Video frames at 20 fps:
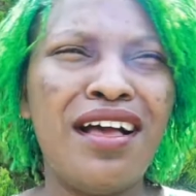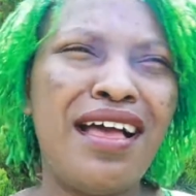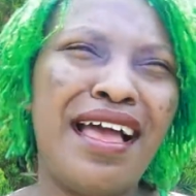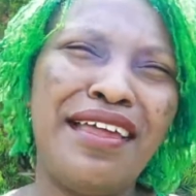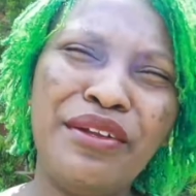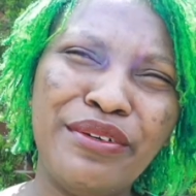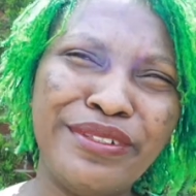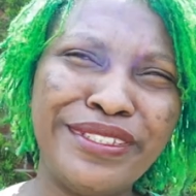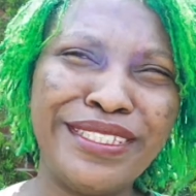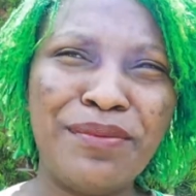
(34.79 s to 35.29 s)
I
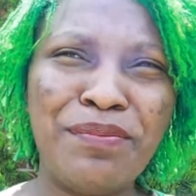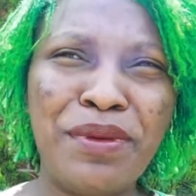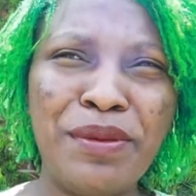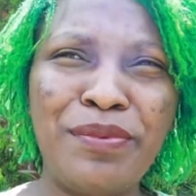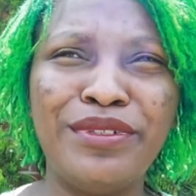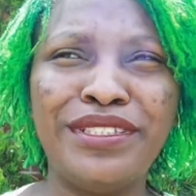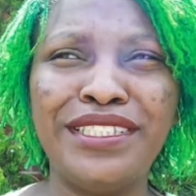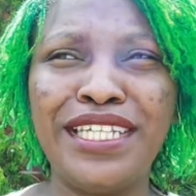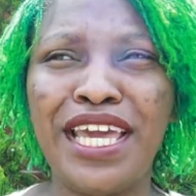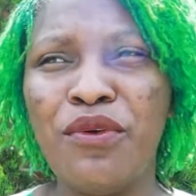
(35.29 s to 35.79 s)
know some
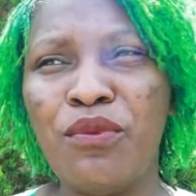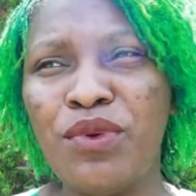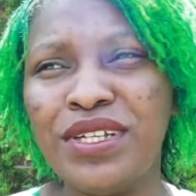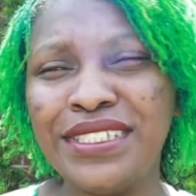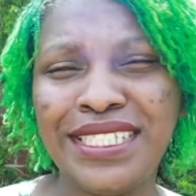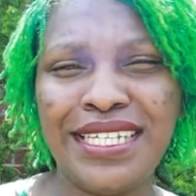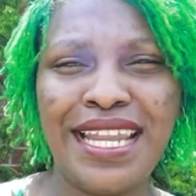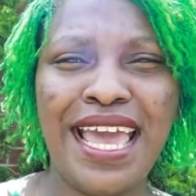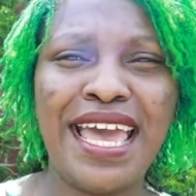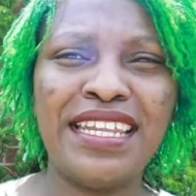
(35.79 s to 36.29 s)
people say
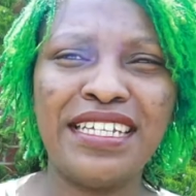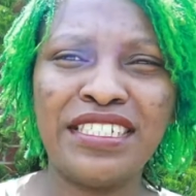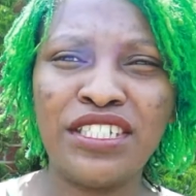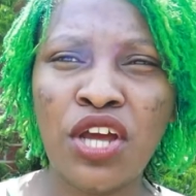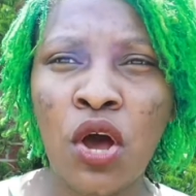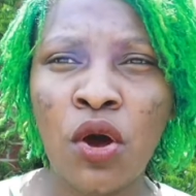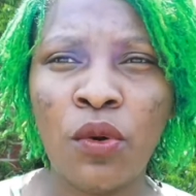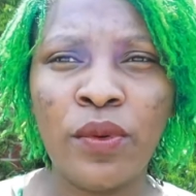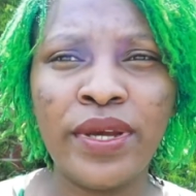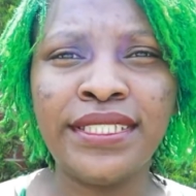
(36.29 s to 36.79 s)
once an addict,
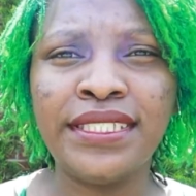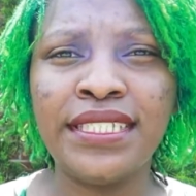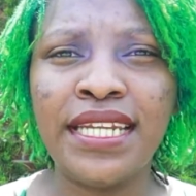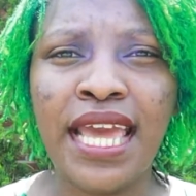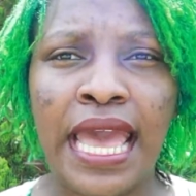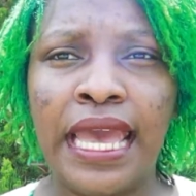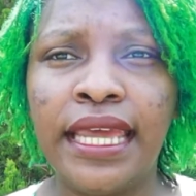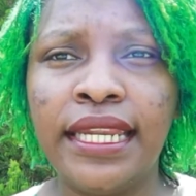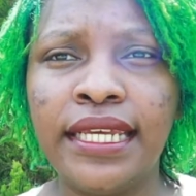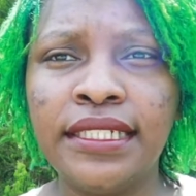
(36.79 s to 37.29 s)
always an
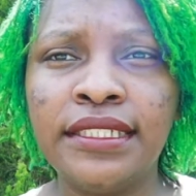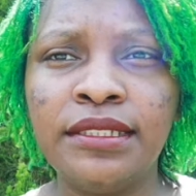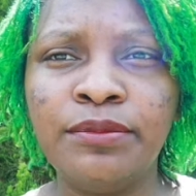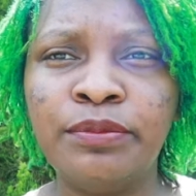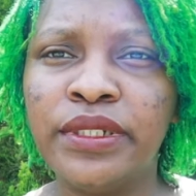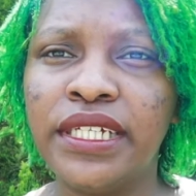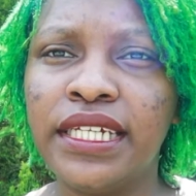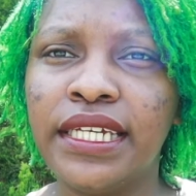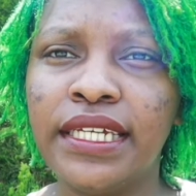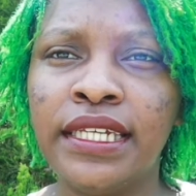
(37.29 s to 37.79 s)
addict,
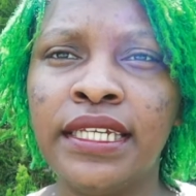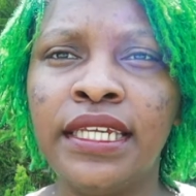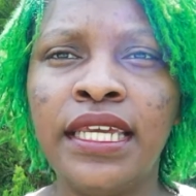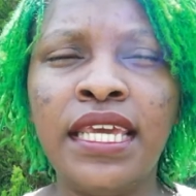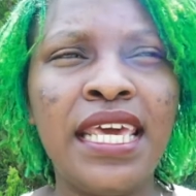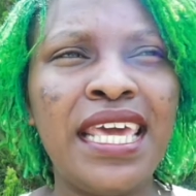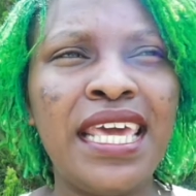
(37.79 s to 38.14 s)
but